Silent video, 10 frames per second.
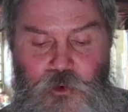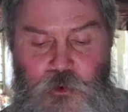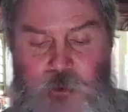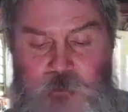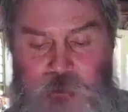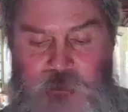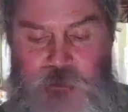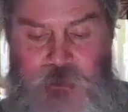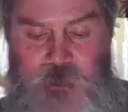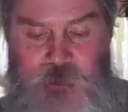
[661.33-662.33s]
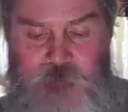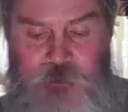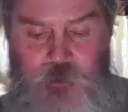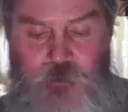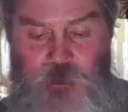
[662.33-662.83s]
The prophets
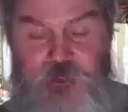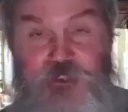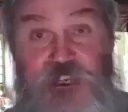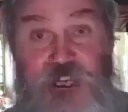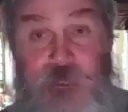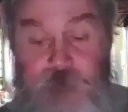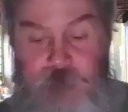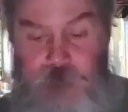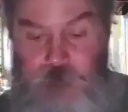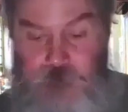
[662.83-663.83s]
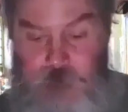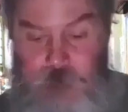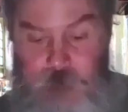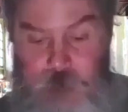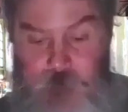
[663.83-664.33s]
warn that the day of the Lord is
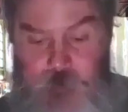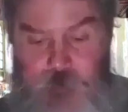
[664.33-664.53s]
near,